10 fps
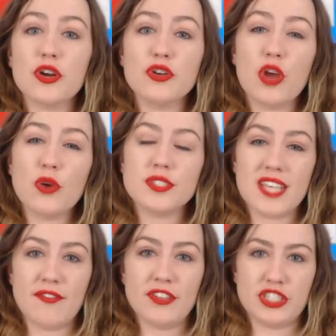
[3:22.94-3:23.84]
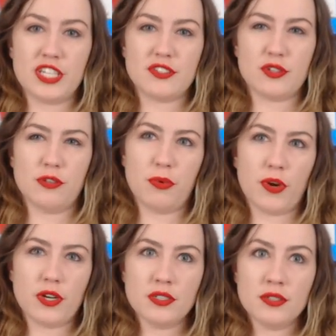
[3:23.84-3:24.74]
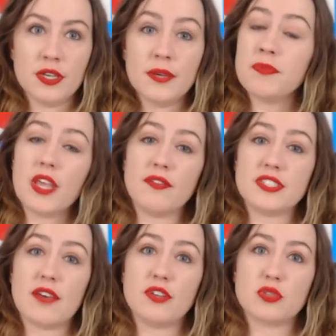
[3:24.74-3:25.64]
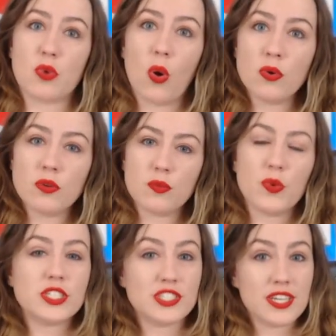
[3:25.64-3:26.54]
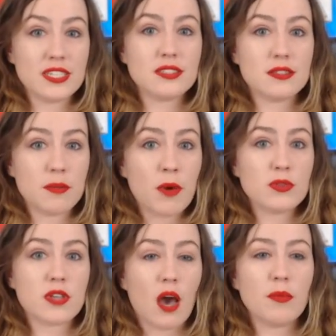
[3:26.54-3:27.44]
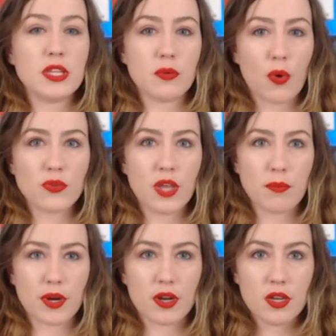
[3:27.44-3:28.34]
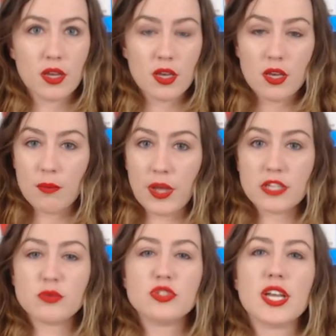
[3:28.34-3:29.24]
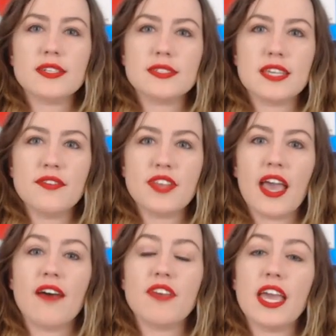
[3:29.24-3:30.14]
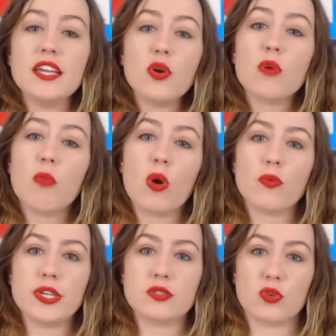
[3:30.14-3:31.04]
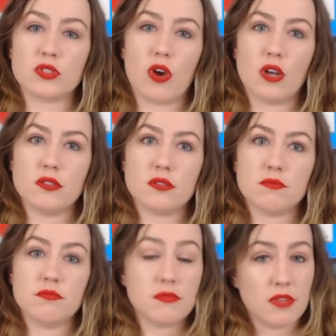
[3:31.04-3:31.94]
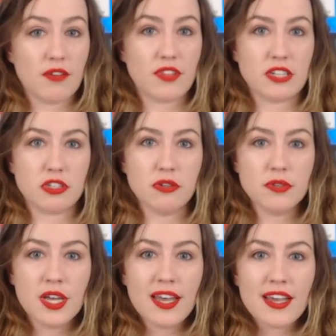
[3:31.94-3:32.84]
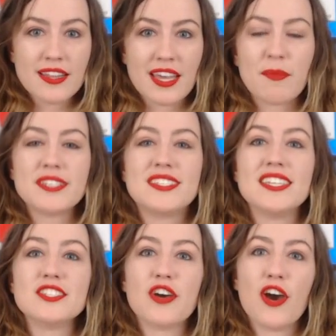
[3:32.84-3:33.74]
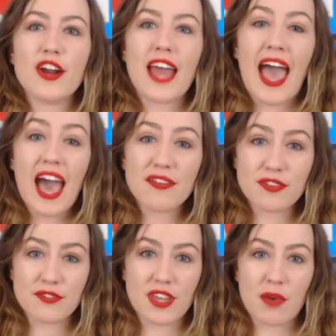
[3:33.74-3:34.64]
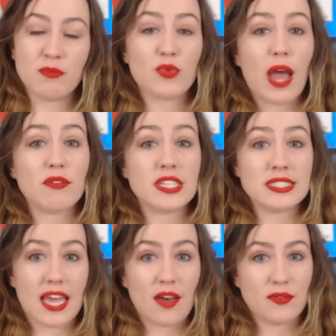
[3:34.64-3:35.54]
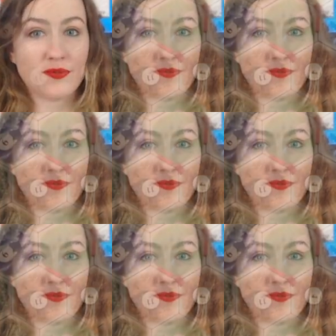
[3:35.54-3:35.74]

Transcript: are no 7 chits on the board. If a 7 is rolled, which is the most commonly rolled number, players will check to see if they have 8 or more resource cards. If they do, they must discard half of them, rounding down.